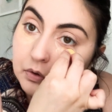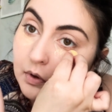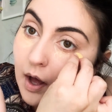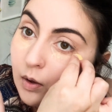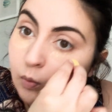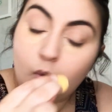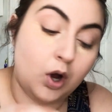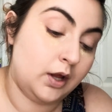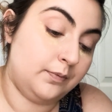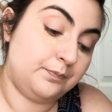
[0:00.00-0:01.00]
So I'll
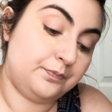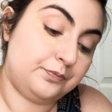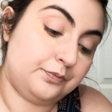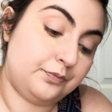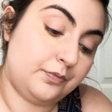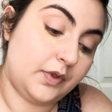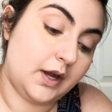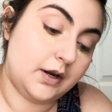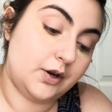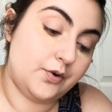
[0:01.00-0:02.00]
want
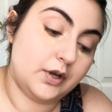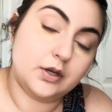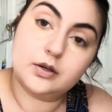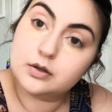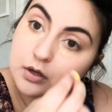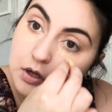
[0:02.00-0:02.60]
that area